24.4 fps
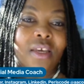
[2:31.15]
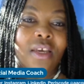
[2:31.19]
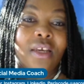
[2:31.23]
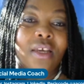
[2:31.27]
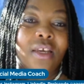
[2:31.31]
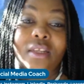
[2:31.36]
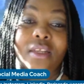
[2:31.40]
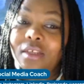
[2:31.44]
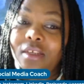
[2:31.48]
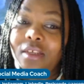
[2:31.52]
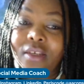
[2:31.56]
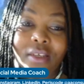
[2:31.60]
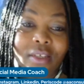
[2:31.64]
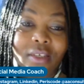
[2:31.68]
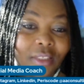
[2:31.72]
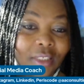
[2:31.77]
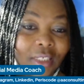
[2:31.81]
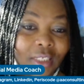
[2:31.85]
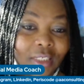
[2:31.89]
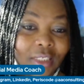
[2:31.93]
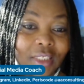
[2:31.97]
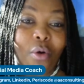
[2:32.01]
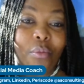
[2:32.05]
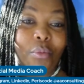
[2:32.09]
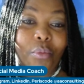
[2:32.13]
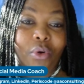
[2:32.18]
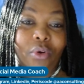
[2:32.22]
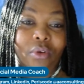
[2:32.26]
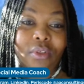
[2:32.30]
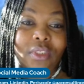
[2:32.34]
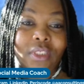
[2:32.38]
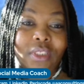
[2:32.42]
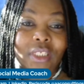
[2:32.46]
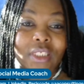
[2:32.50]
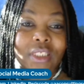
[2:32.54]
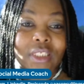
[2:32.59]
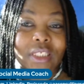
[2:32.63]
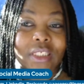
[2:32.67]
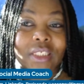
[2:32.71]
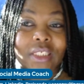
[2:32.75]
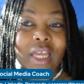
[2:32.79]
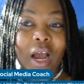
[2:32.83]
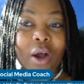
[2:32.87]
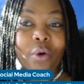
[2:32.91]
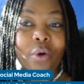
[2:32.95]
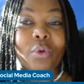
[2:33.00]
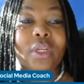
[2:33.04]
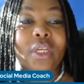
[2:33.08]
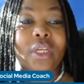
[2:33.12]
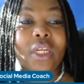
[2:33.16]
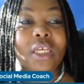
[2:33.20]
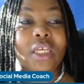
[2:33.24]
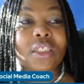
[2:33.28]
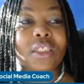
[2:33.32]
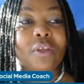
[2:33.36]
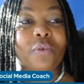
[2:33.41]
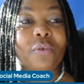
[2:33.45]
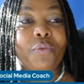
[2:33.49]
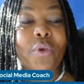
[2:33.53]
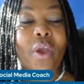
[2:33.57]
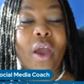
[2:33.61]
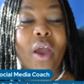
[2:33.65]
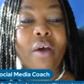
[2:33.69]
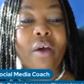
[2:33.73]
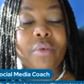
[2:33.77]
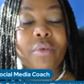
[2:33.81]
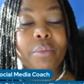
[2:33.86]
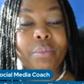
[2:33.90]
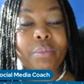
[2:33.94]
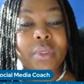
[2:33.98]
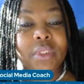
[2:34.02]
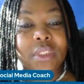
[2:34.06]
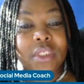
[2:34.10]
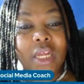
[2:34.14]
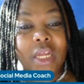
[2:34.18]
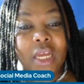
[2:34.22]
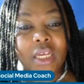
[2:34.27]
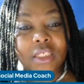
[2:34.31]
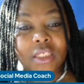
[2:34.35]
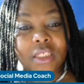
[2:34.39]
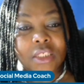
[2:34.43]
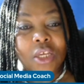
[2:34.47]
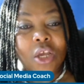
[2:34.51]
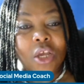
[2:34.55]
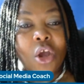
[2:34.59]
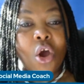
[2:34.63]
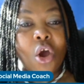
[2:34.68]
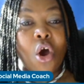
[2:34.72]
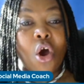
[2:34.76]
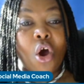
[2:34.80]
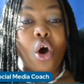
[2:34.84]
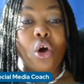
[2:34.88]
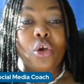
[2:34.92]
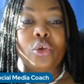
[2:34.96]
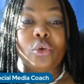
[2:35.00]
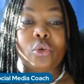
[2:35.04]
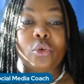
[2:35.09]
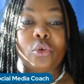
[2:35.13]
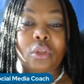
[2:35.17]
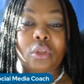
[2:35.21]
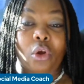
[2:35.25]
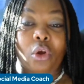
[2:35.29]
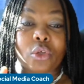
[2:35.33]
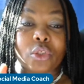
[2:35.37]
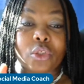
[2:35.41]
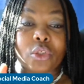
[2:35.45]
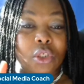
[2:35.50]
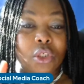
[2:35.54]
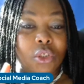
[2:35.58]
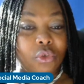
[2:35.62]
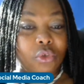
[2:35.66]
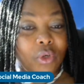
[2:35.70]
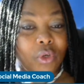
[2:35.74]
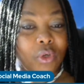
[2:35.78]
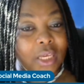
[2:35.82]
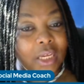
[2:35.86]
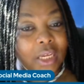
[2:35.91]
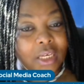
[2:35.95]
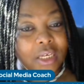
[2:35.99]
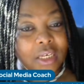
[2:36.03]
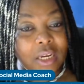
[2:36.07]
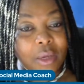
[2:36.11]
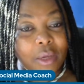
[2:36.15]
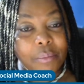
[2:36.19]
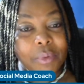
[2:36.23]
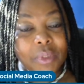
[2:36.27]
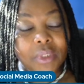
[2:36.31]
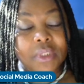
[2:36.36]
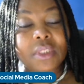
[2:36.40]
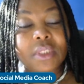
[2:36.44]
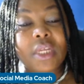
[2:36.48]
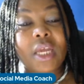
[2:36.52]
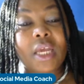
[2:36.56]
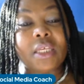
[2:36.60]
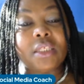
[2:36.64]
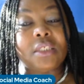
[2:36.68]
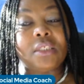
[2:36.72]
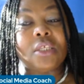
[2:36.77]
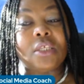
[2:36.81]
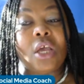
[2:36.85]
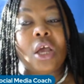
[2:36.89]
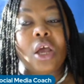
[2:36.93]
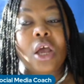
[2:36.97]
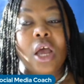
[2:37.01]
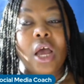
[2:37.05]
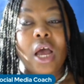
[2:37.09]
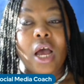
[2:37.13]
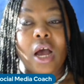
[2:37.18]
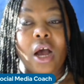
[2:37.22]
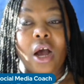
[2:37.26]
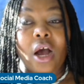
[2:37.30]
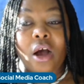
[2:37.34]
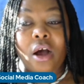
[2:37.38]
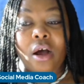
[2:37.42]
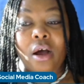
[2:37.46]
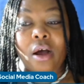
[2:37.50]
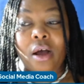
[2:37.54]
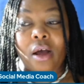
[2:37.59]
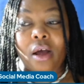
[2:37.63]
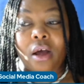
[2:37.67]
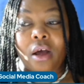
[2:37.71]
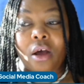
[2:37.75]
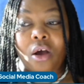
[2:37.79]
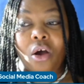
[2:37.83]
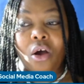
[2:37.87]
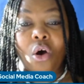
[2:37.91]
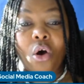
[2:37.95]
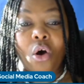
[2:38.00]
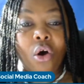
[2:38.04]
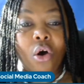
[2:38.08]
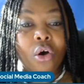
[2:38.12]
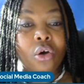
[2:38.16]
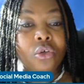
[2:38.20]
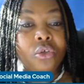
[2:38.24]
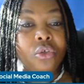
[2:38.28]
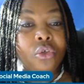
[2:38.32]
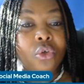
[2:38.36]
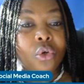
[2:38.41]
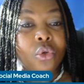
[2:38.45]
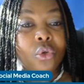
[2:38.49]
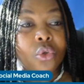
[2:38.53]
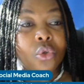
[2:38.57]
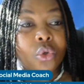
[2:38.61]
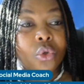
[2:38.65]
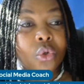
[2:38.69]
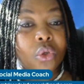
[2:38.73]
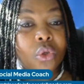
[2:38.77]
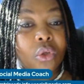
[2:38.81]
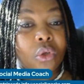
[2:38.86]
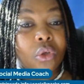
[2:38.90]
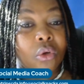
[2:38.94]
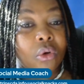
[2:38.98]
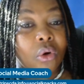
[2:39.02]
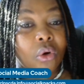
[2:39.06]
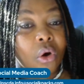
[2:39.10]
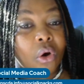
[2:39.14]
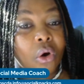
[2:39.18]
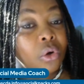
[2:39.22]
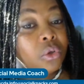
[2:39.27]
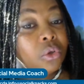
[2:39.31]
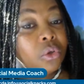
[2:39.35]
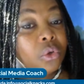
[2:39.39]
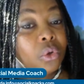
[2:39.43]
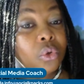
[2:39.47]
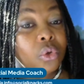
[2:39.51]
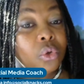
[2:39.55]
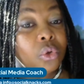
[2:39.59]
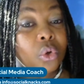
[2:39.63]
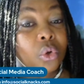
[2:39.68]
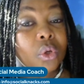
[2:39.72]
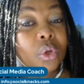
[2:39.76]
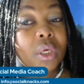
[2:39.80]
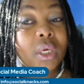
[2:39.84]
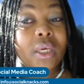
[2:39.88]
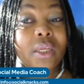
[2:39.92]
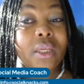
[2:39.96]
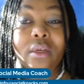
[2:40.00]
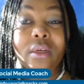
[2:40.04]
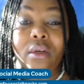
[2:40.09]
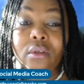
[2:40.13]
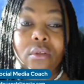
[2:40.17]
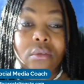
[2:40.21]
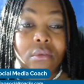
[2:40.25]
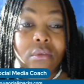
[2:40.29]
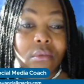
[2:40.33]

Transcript: this is the normal. This is how it is. If you have a business or you're considering getting a business, or you're looking